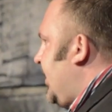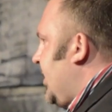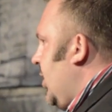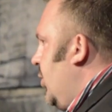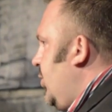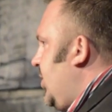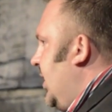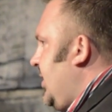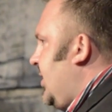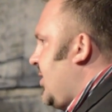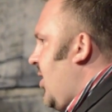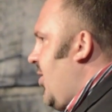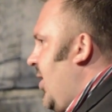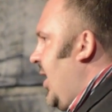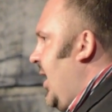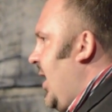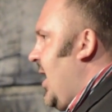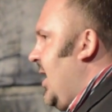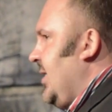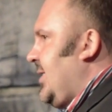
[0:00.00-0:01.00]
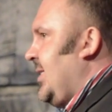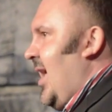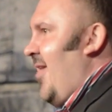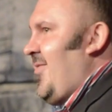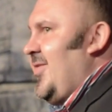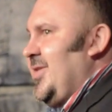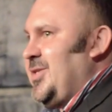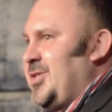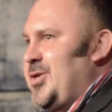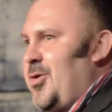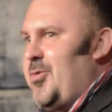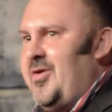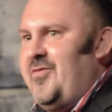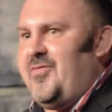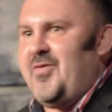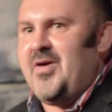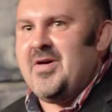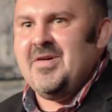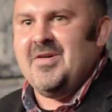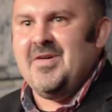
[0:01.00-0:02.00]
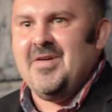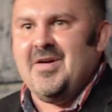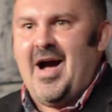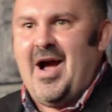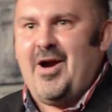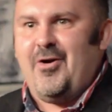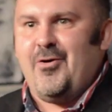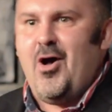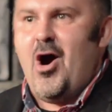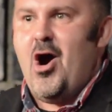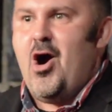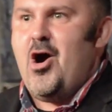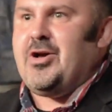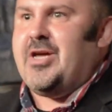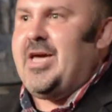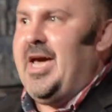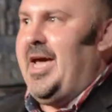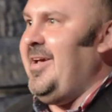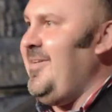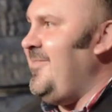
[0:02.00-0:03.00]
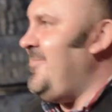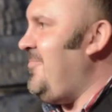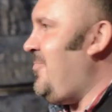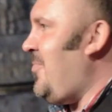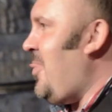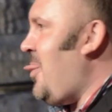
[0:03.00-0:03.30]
Susie's turning 7, so we've hired Honky.